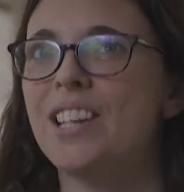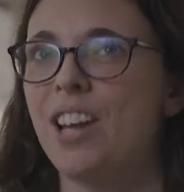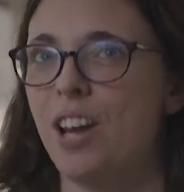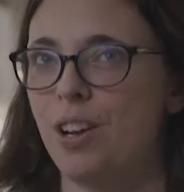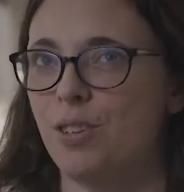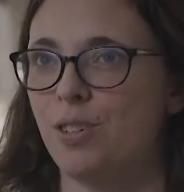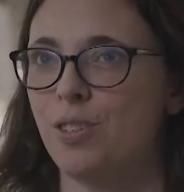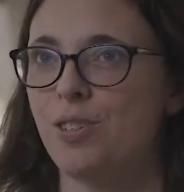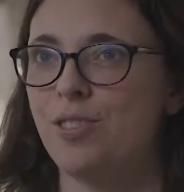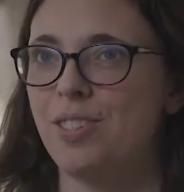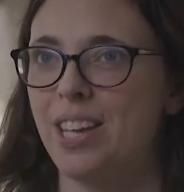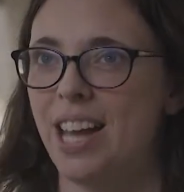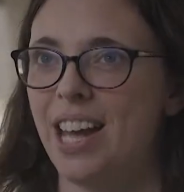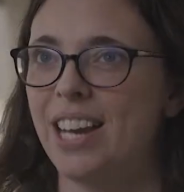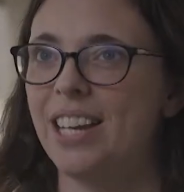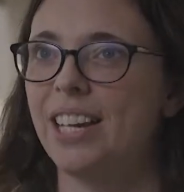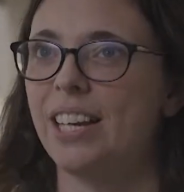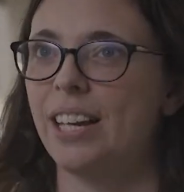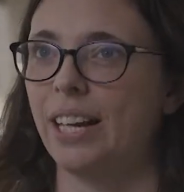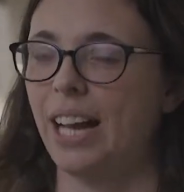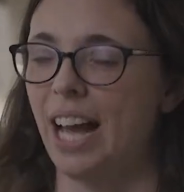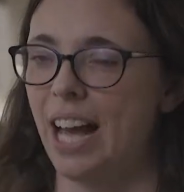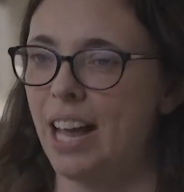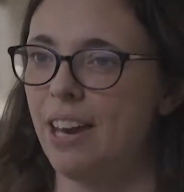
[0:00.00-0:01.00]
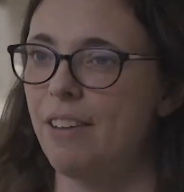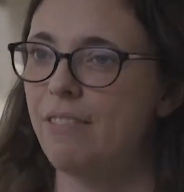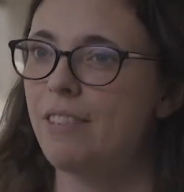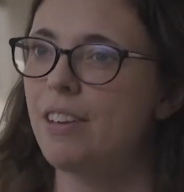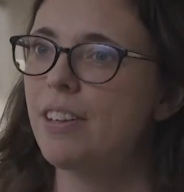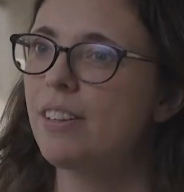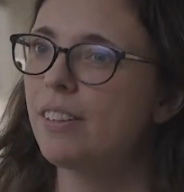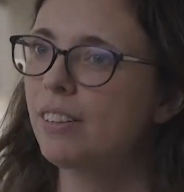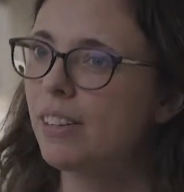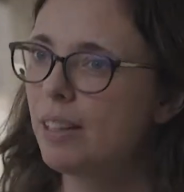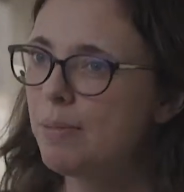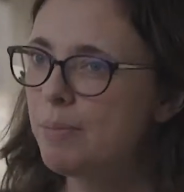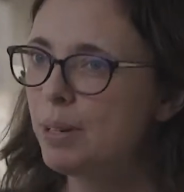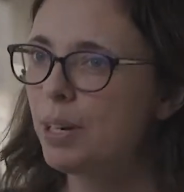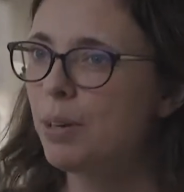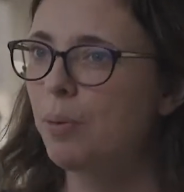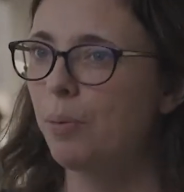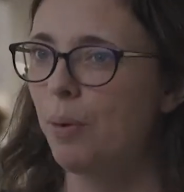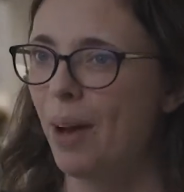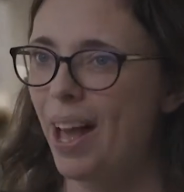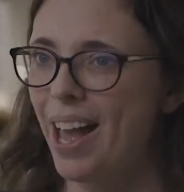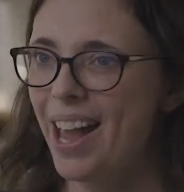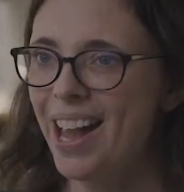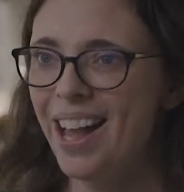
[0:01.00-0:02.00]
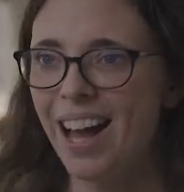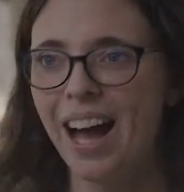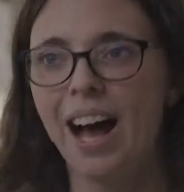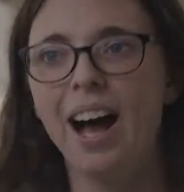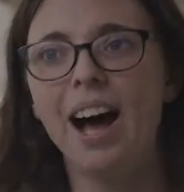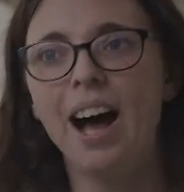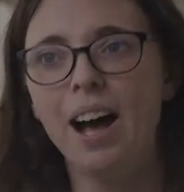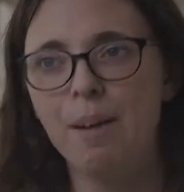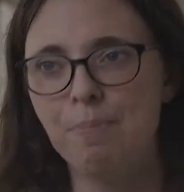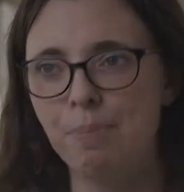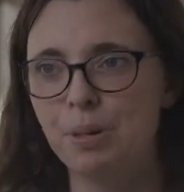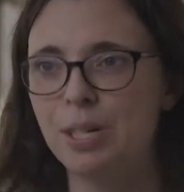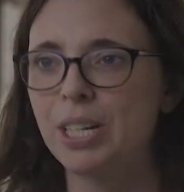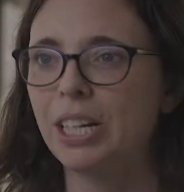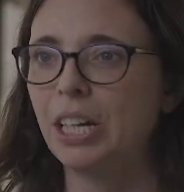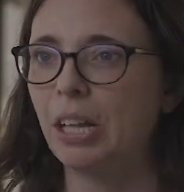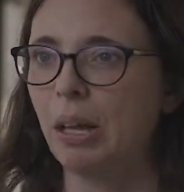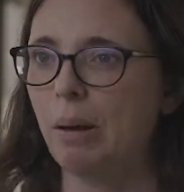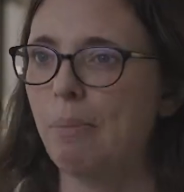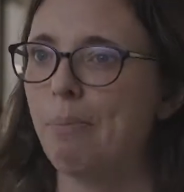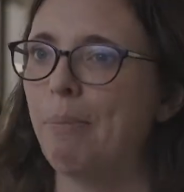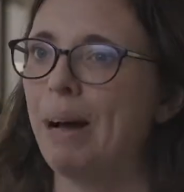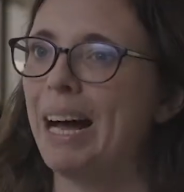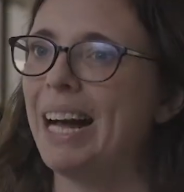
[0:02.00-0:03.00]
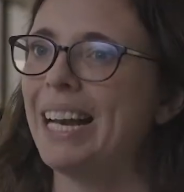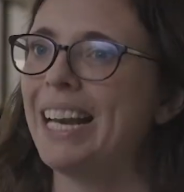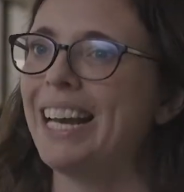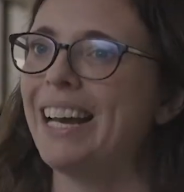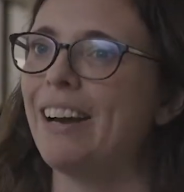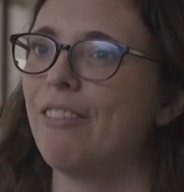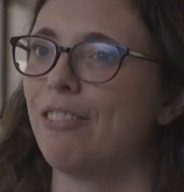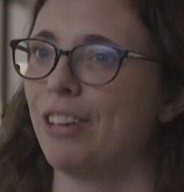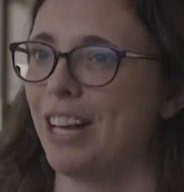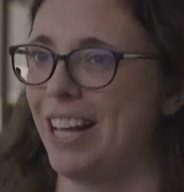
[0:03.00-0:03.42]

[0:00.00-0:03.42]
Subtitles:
and understand in a kind of a limited way a particular body of